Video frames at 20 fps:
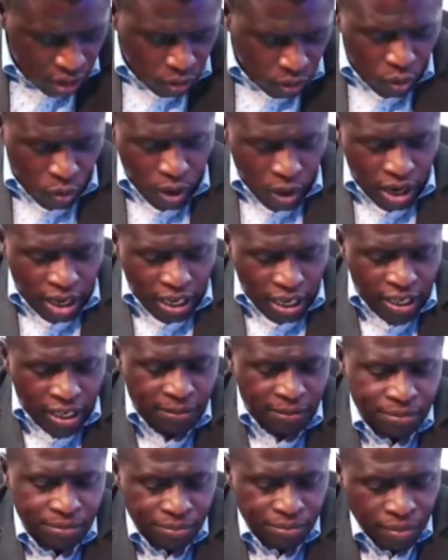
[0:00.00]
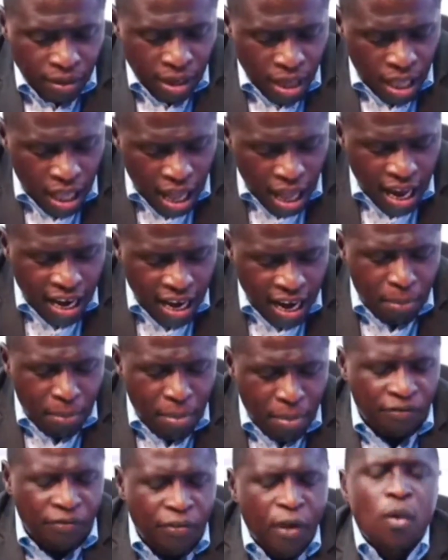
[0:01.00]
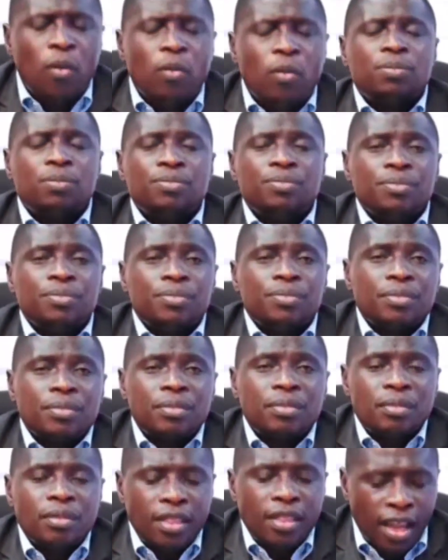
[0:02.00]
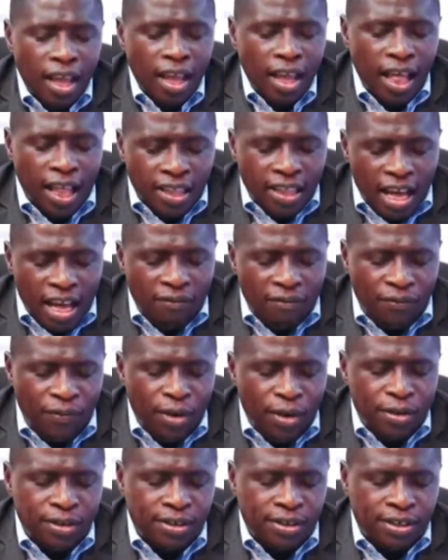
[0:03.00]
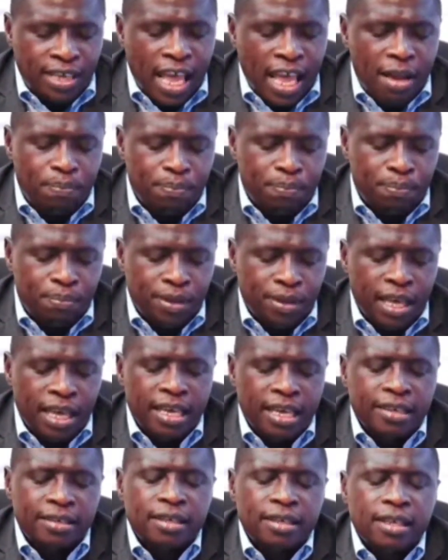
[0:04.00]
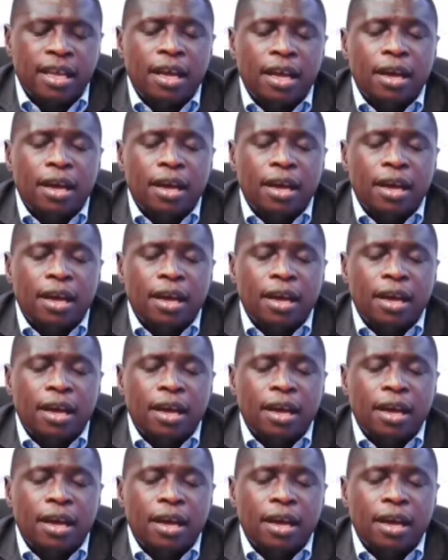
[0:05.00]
quickly. Number 4. The 4th state is